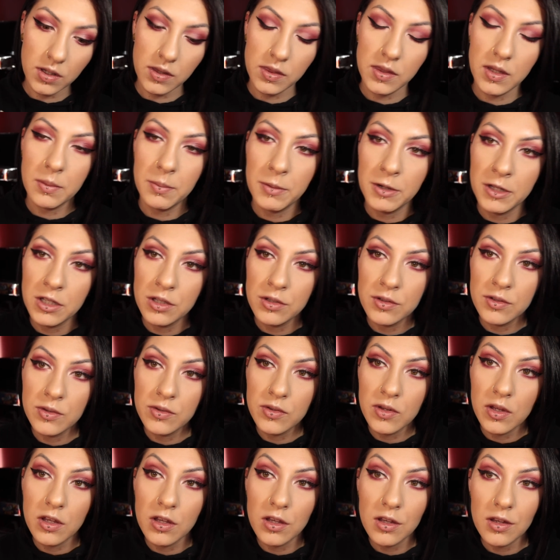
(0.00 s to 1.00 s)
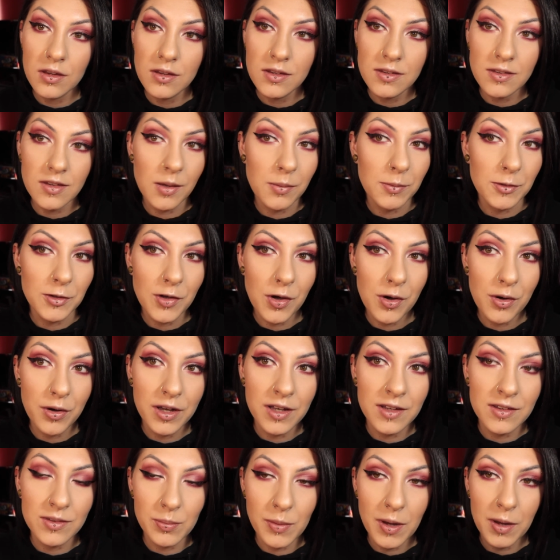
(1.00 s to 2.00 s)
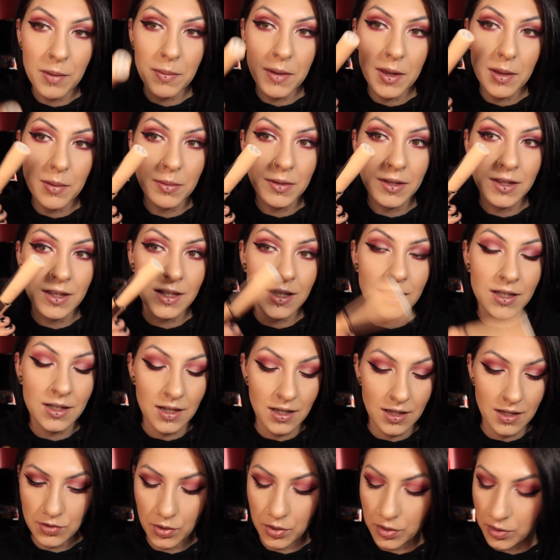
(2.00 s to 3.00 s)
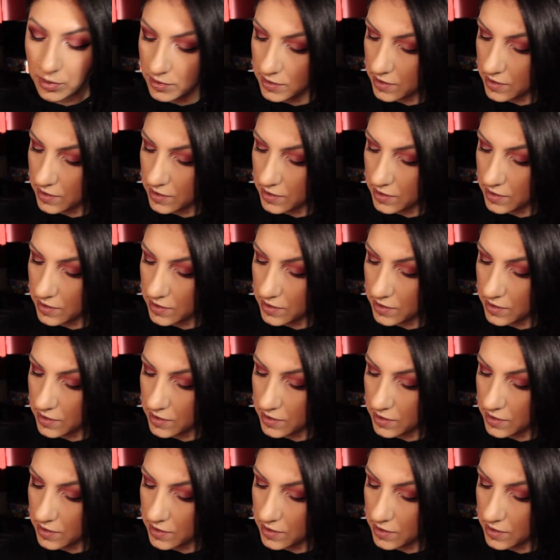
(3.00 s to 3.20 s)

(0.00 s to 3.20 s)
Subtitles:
And I'm gonna use, same as always, my Maybelline Total